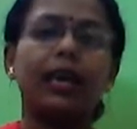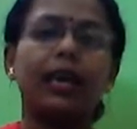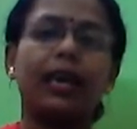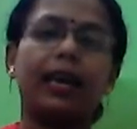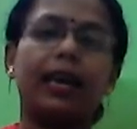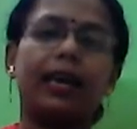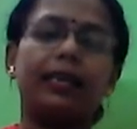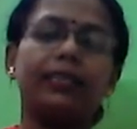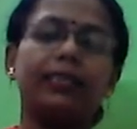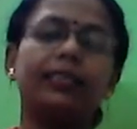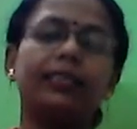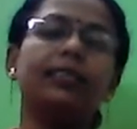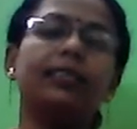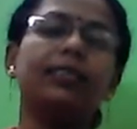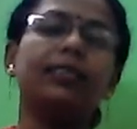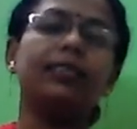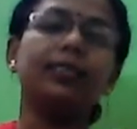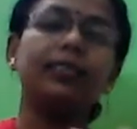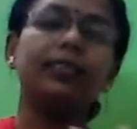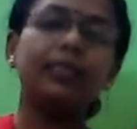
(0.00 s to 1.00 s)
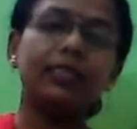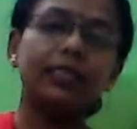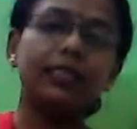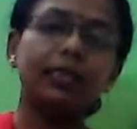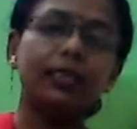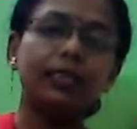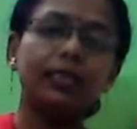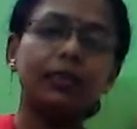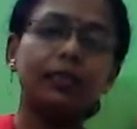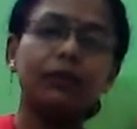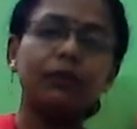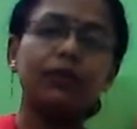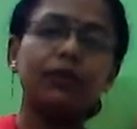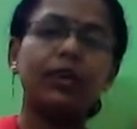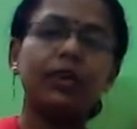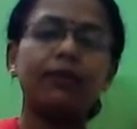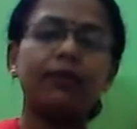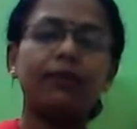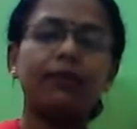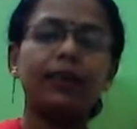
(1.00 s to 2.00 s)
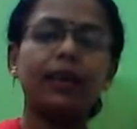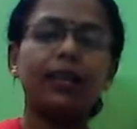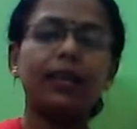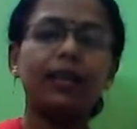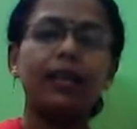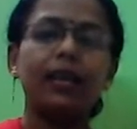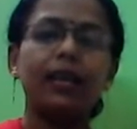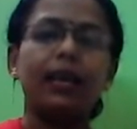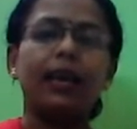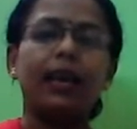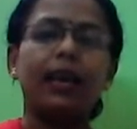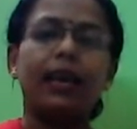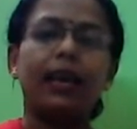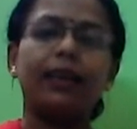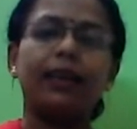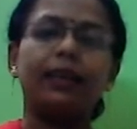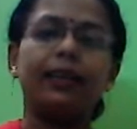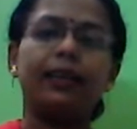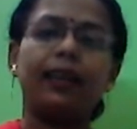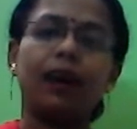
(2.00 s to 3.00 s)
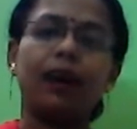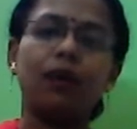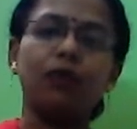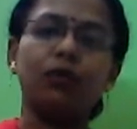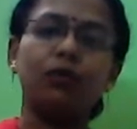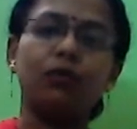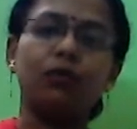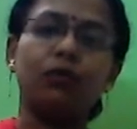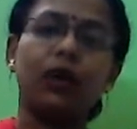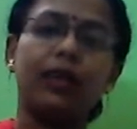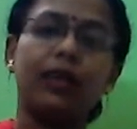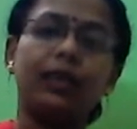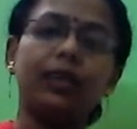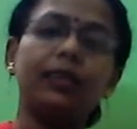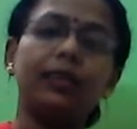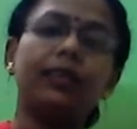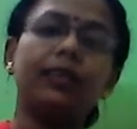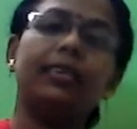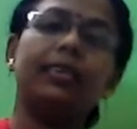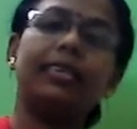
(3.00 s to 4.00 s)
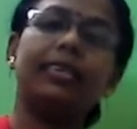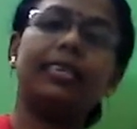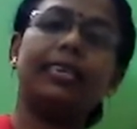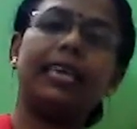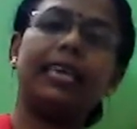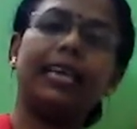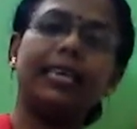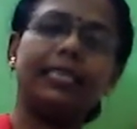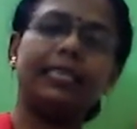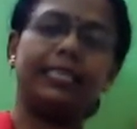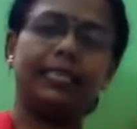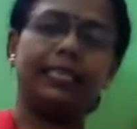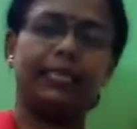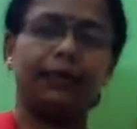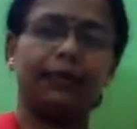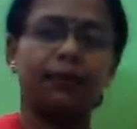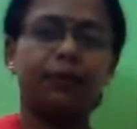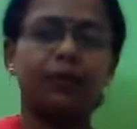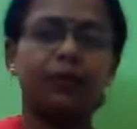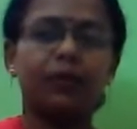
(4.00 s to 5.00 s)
and they nurtured you very well, and now you are in KG.